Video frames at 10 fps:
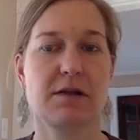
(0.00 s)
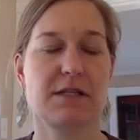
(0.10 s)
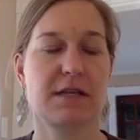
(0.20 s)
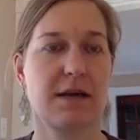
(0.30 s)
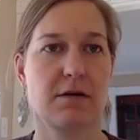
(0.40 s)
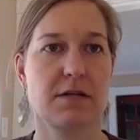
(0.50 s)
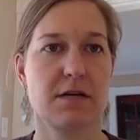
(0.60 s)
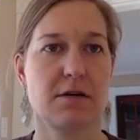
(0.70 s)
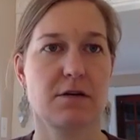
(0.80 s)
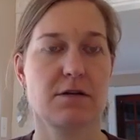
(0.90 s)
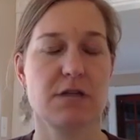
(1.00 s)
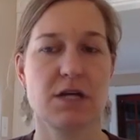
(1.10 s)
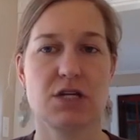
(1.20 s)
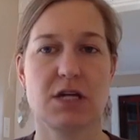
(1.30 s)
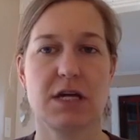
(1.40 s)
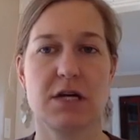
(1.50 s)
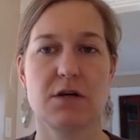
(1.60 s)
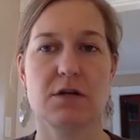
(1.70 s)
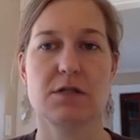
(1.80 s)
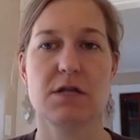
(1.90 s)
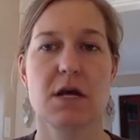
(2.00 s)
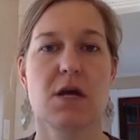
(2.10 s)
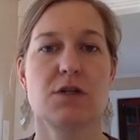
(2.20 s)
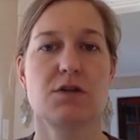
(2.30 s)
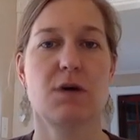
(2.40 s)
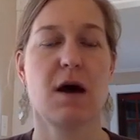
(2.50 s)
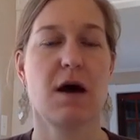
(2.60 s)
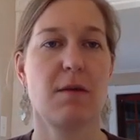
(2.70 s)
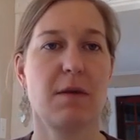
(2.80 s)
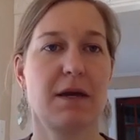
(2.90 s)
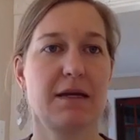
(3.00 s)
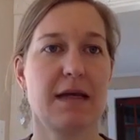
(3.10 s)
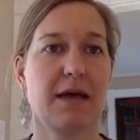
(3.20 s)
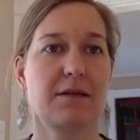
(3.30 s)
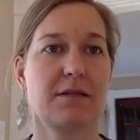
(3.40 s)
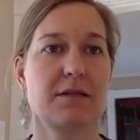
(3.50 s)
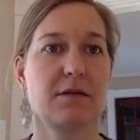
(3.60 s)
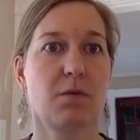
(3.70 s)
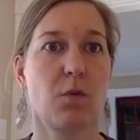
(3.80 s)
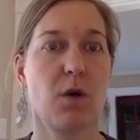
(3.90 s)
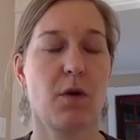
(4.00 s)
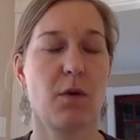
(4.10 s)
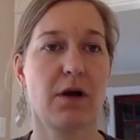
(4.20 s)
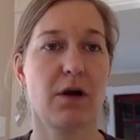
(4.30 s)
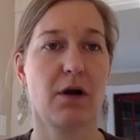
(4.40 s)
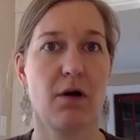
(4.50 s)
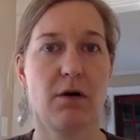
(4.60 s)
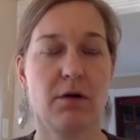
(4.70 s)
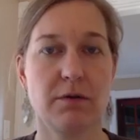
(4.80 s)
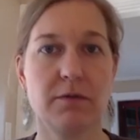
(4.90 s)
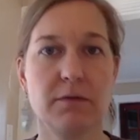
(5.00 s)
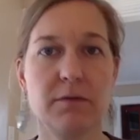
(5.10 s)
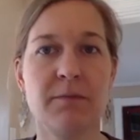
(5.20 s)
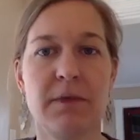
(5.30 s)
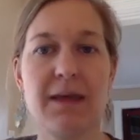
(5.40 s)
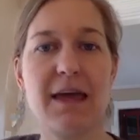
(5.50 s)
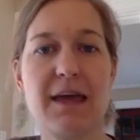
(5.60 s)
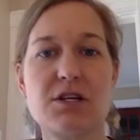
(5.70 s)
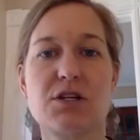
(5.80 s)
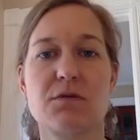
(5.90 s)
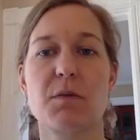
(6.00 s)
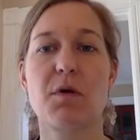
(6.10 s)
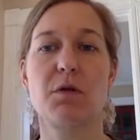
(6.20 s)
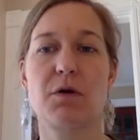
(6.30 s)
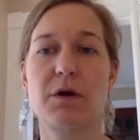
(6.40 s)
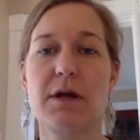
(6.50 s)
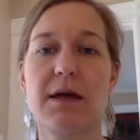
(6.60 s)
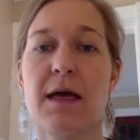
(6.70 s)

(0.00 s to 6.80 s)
caretakers, educators to come and connect while we are all engaged in remote learning,